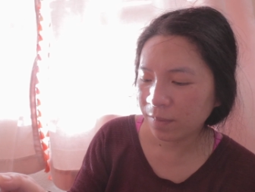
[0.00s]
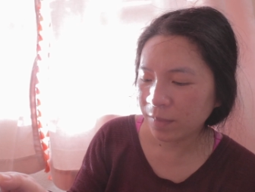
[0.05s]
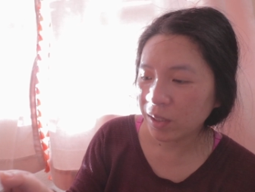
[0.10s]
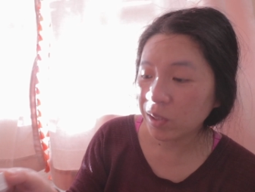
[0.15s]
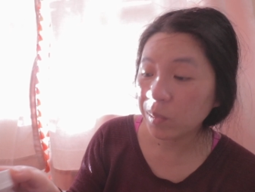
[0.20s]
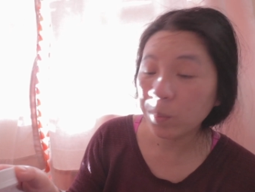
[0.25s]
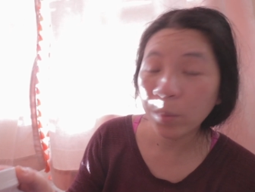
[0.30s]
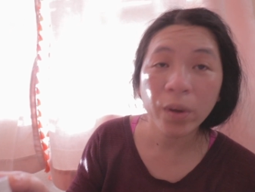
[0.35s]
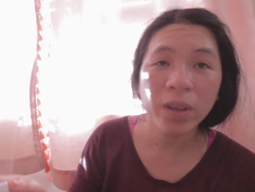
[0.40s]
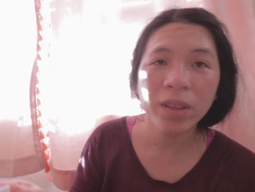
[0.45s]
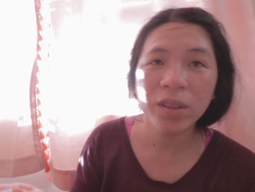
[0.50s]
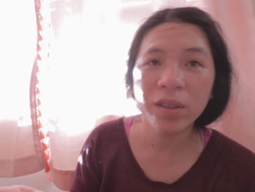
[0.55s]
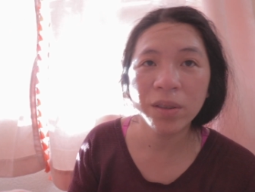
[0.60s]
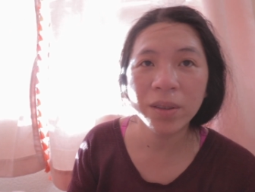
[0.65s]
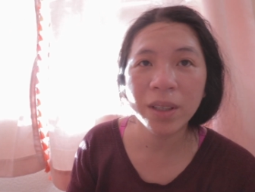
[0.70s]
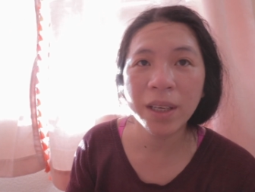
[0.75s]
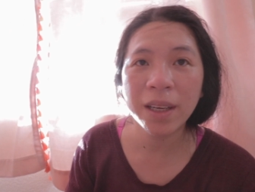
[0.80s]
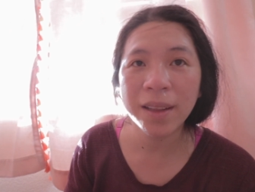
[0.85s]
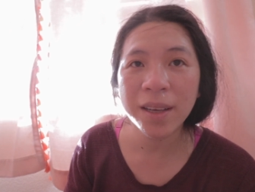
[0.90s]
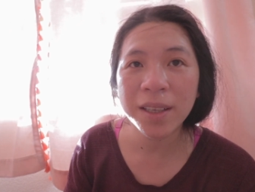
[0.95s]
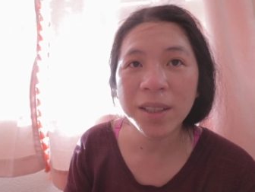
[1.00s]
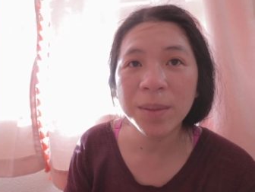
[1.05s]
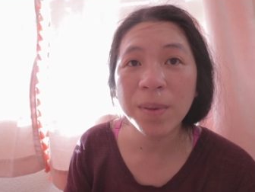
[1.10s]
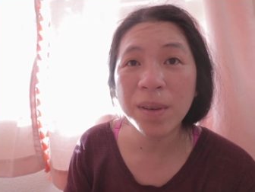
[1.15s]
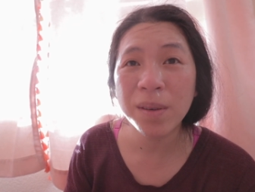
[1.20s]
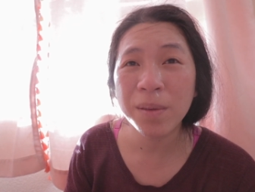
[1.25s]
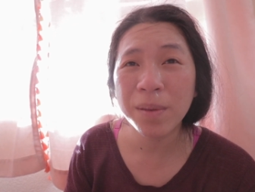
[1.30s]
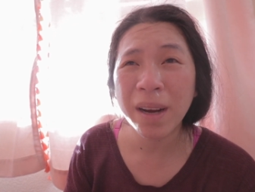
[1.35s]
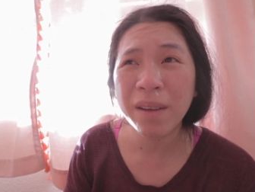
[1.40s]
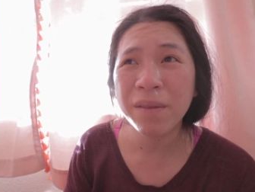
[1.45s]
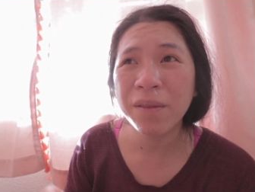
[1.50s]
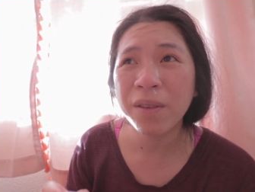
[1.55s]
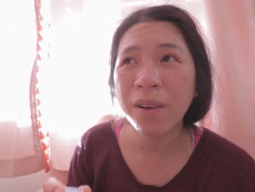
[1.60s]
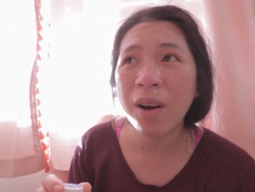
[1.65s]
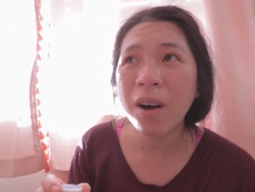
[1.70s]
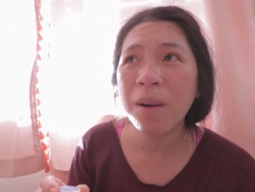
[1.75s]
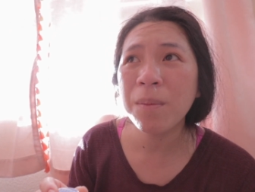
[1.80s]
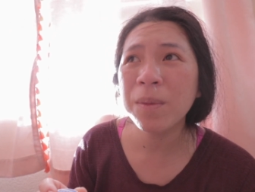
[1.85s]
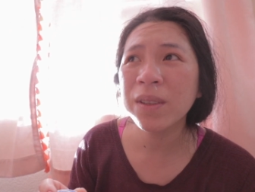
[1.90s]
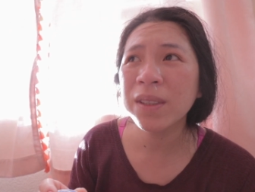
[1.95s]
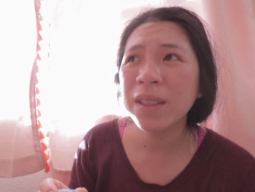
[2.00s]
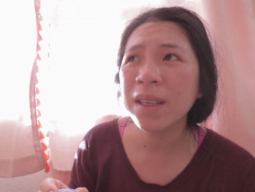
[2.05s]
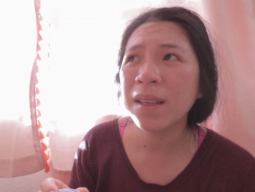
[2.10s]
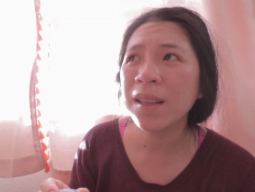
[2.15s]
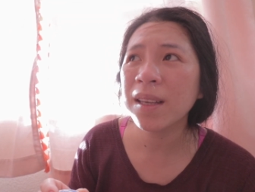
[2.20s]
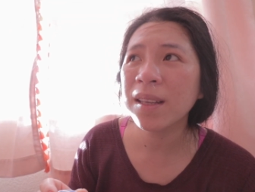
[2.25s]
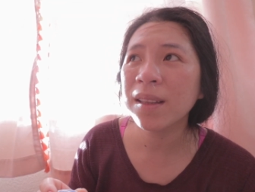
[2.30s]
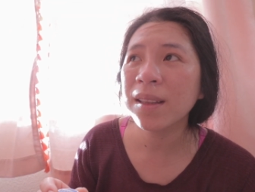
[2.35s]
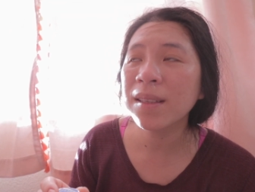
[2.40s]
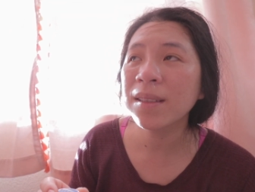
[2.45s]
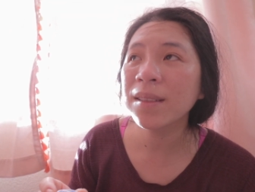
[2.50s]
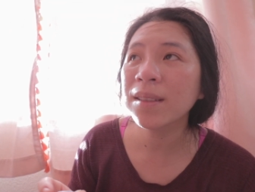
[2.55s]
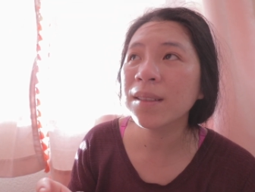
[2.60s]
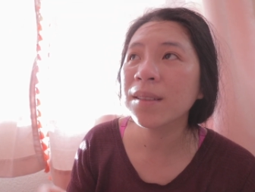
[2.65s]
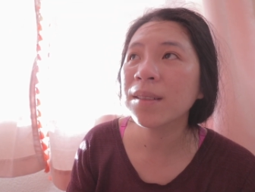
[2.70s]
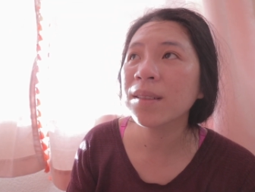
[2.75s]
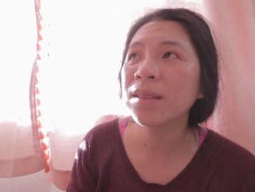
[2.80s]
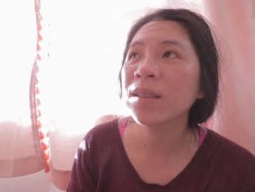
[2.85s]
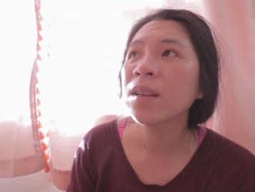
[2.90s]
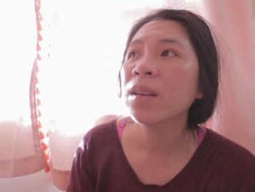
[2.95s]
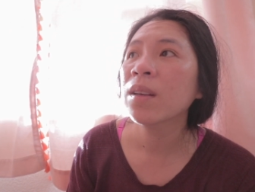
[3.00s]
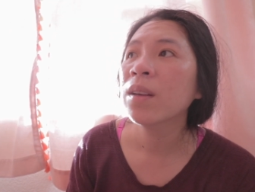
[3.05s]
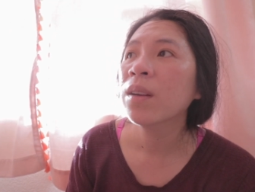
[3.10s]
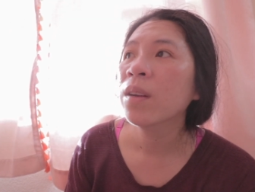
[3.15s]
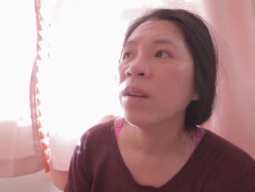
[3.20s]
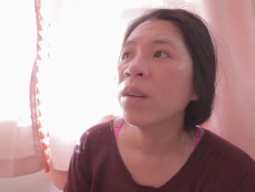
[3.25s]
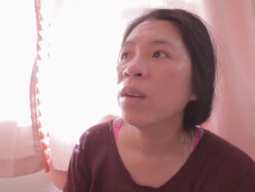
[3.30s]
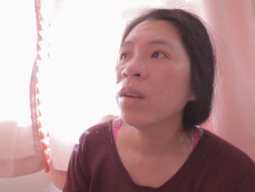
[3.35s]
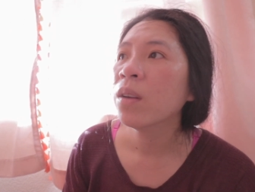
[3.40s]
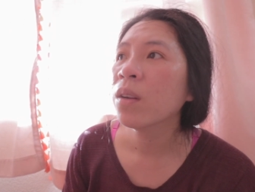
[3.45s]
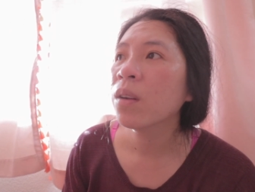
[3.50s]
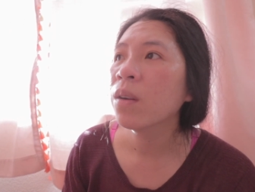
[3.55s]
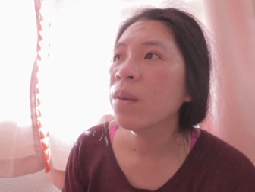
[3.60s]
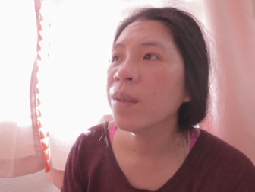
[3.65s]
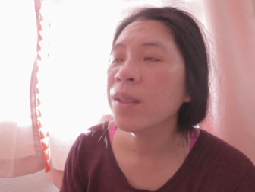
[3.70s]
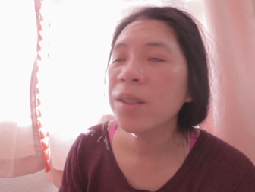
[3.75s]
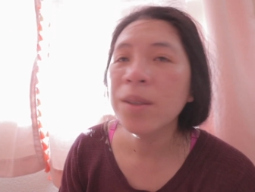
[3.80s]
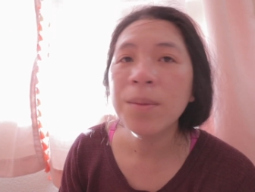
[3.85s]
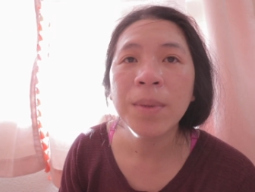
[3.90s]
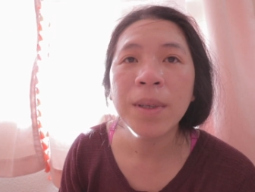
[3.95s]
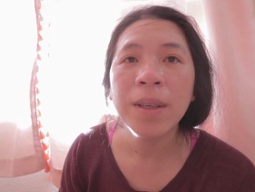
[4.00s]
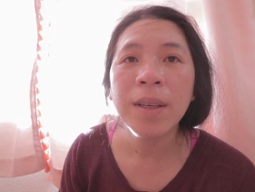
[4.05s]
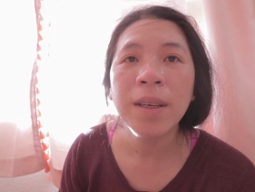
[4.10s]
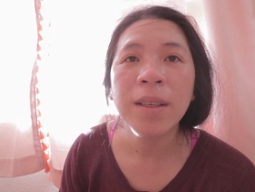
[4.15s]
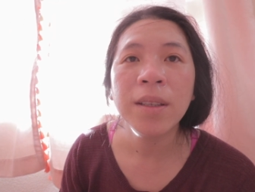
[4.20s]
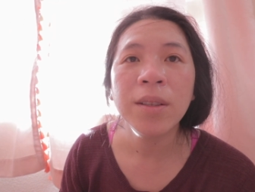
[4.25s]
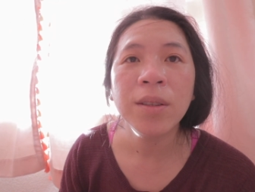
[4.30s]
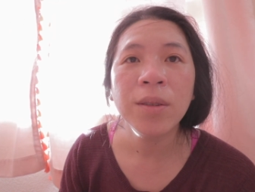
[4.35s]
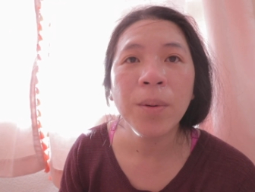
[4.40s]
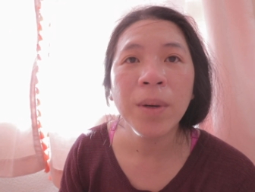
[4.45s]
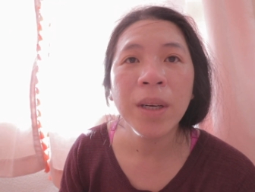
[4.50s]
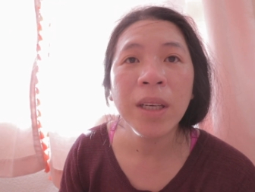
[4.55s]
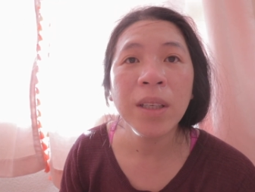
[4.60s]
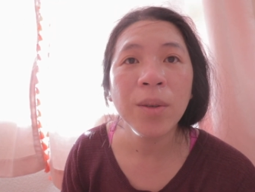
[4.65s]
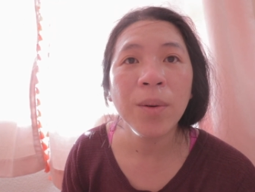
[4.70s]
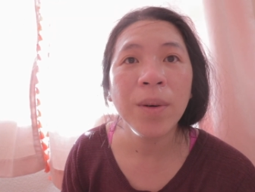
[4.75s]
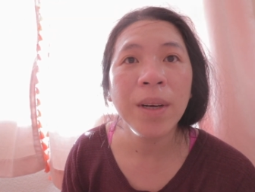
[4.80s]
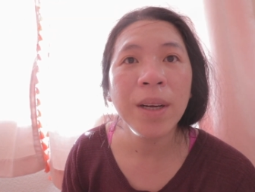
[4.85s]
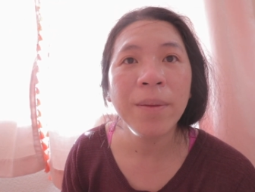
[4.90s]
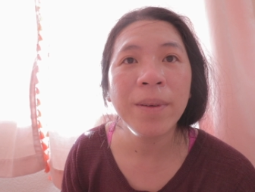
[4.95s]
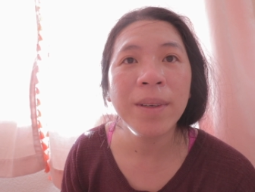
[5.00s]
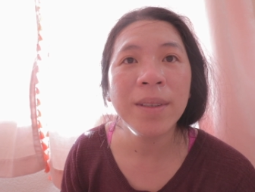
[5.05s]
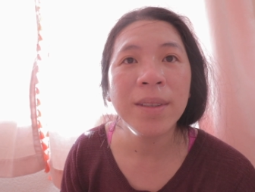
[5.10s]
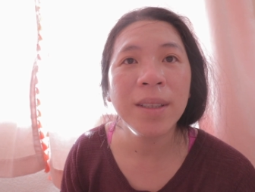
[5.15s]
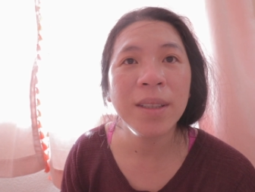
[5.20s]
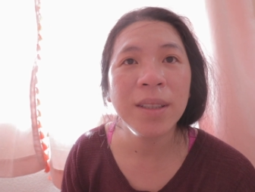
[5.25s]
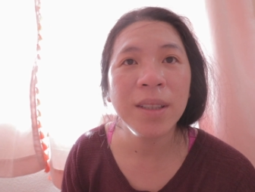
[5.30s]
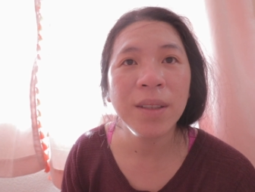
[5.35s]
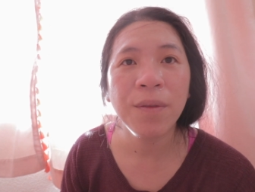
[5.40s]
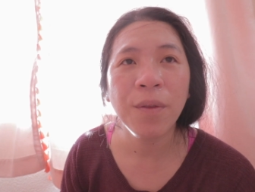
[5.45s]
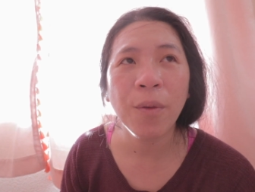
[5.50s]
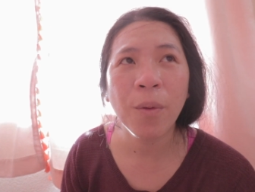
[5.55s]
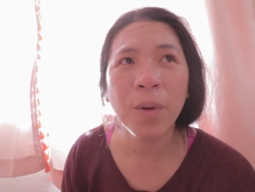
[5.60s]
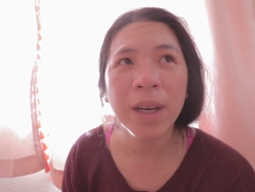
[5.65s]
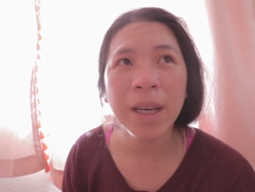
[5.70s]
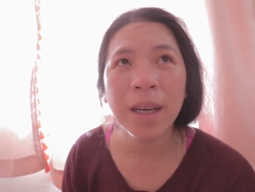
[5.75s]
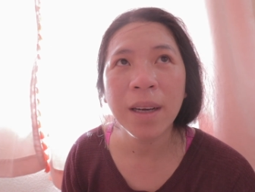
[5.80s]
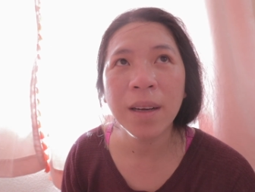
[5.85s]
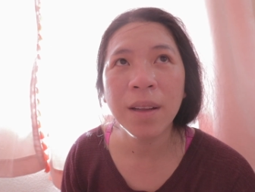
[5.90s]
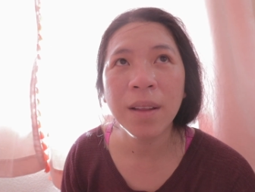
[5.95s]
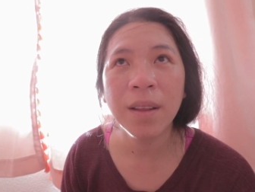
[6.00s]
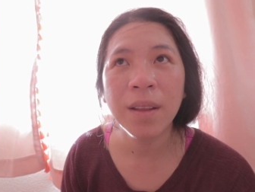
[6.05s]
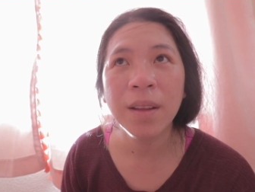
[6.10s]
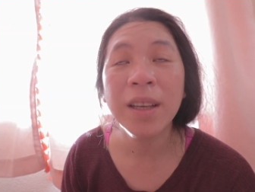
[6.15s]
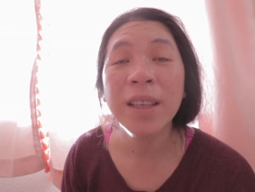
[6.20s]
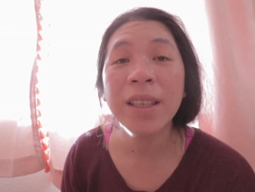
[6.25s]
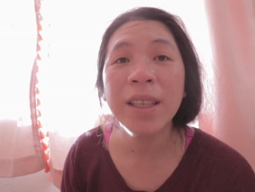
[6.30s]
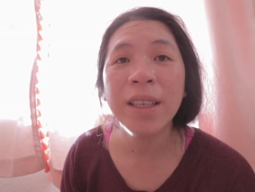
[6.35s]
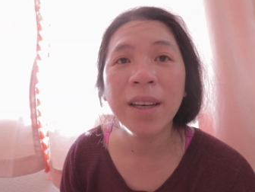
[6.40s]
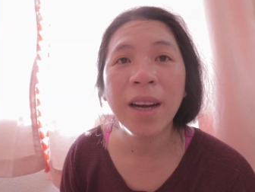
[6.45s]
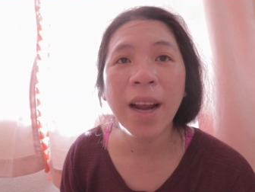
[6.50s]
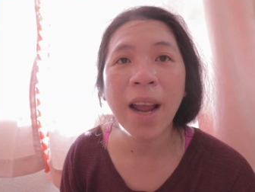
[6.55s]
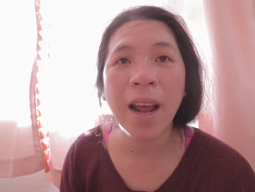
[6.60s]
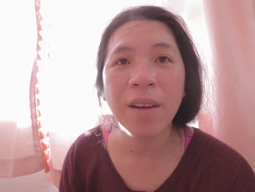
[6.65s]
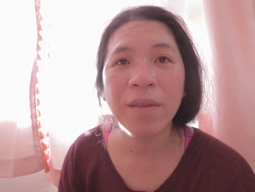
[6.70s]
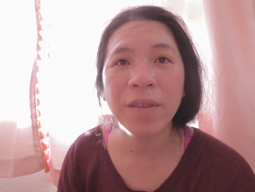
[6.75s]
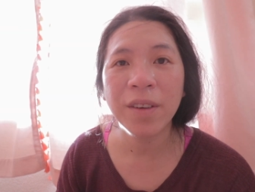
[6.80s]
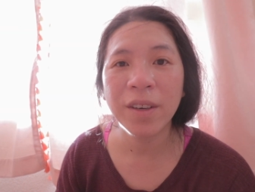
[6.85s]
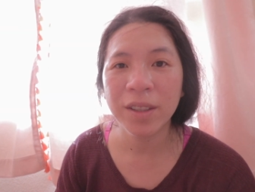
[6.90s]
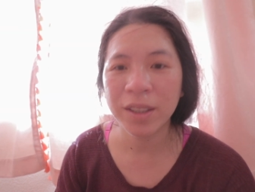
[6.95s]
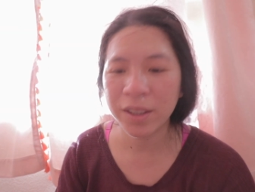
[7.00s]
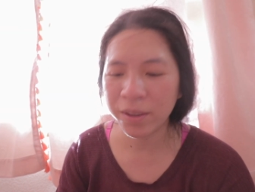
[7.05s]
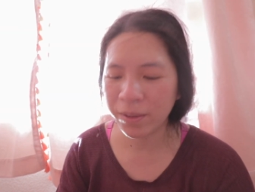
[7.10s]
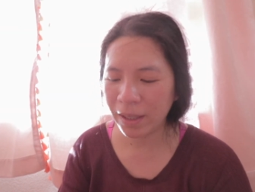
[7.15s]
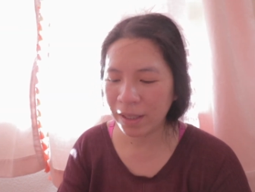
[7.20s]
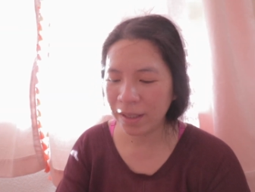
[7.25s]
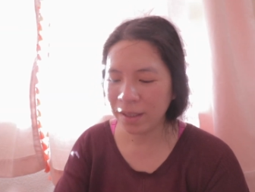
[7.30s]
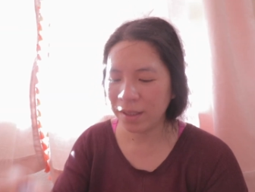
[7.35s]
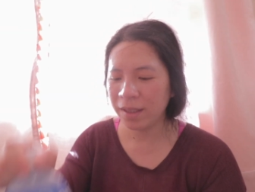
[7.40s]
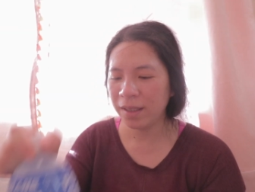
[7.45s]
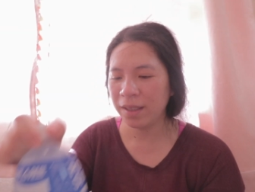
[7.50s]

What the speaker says: sports drink that's been around for almost, I think this is going to be 2020 was its 40th year anniversary.